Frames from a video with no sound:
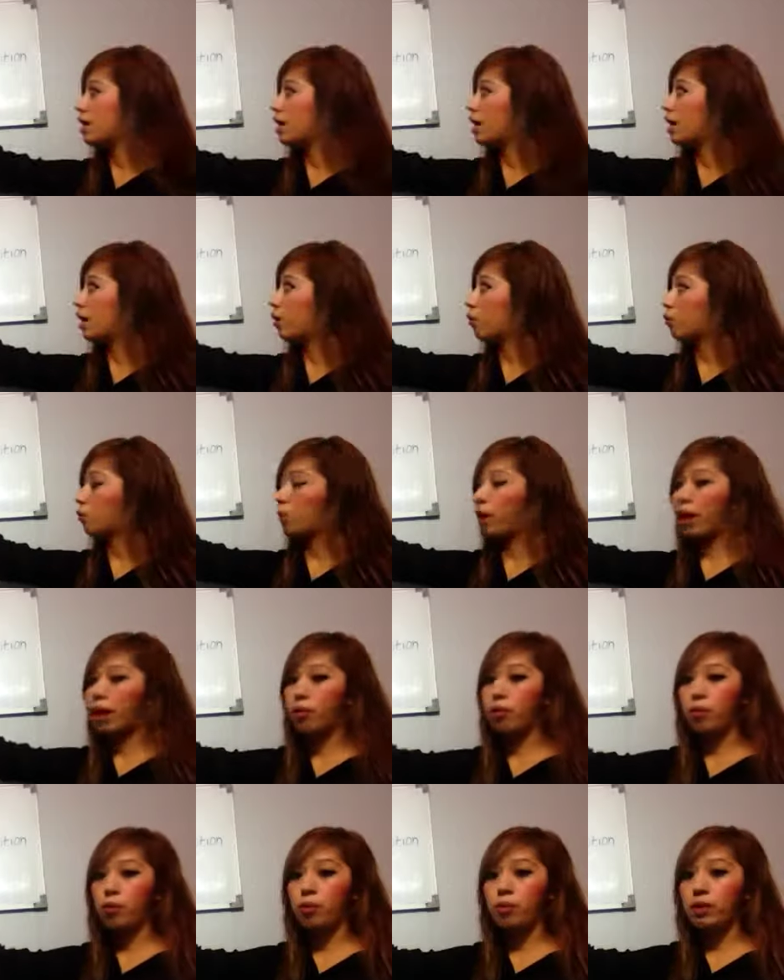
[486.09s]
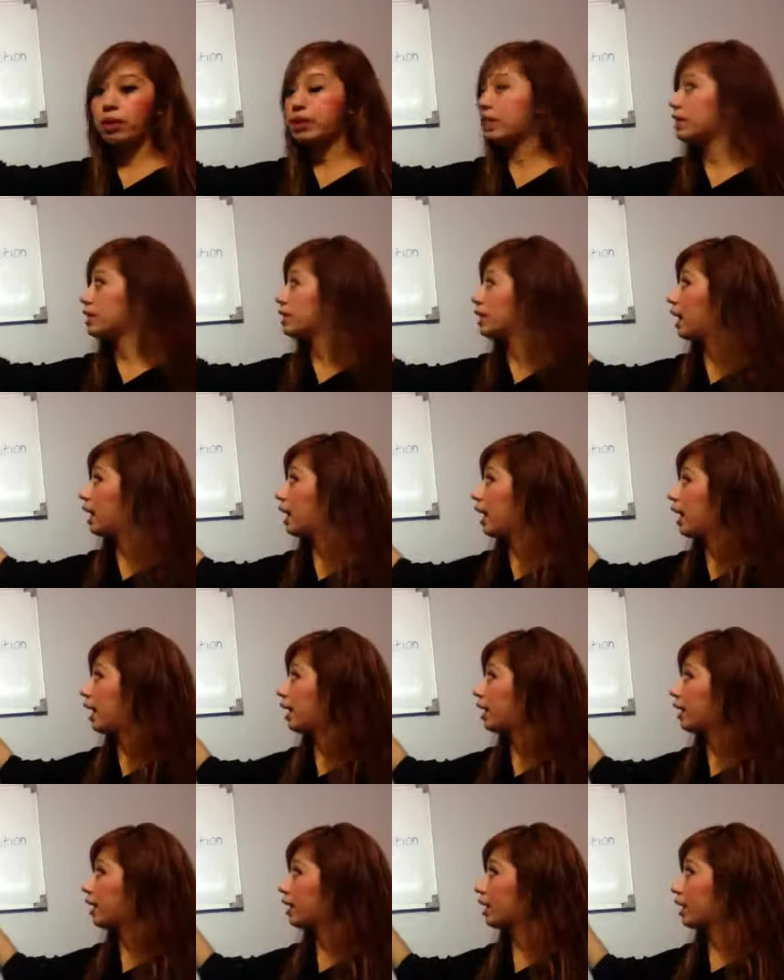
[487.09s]
and Y will be
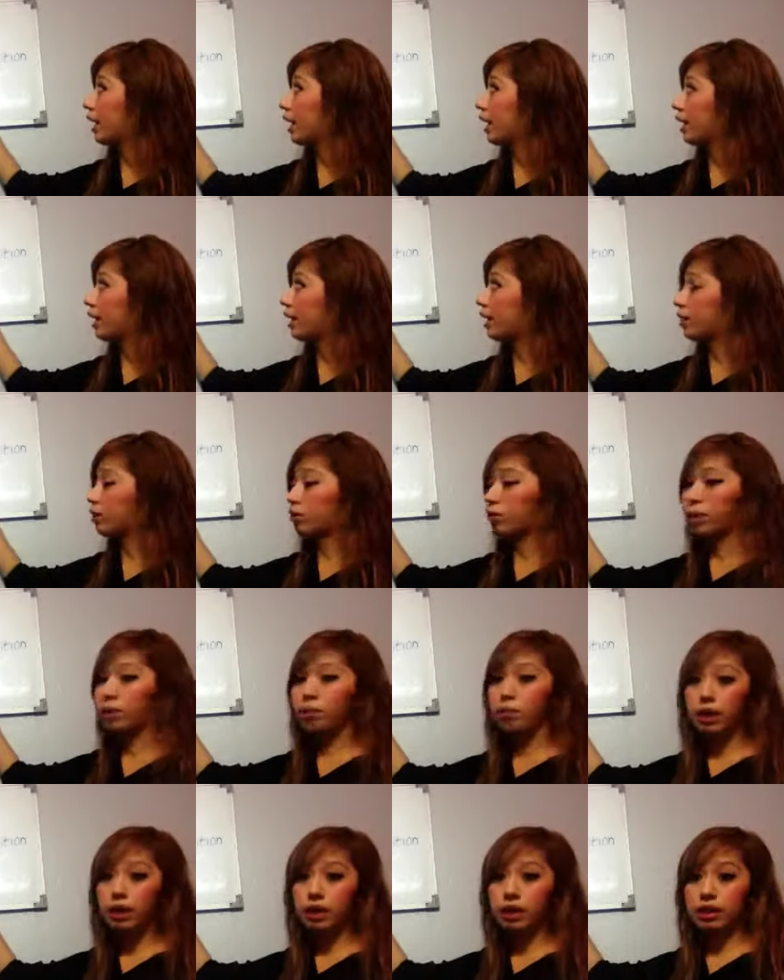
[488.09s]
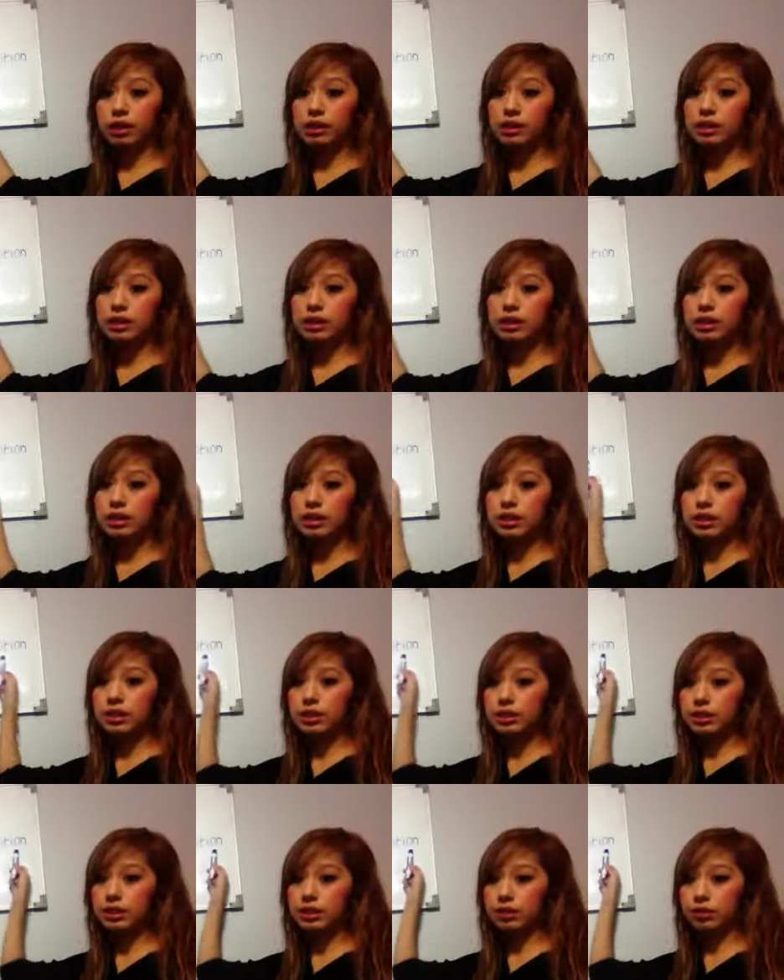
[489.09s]
TI-83 Plus
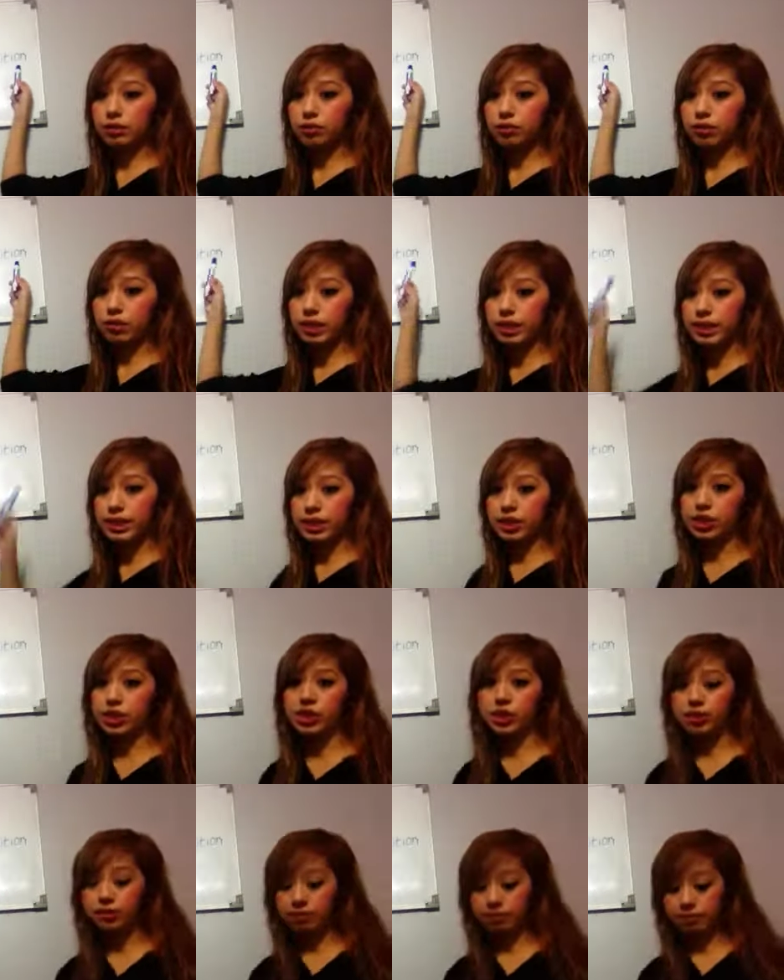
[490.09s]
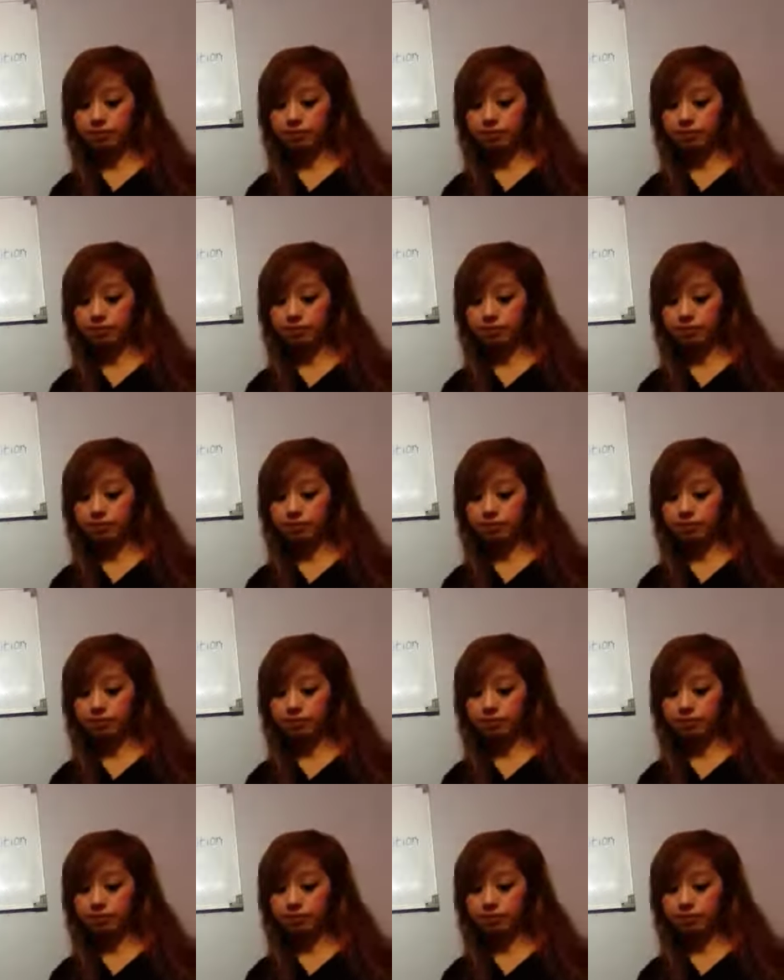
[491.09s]
Silver Edition.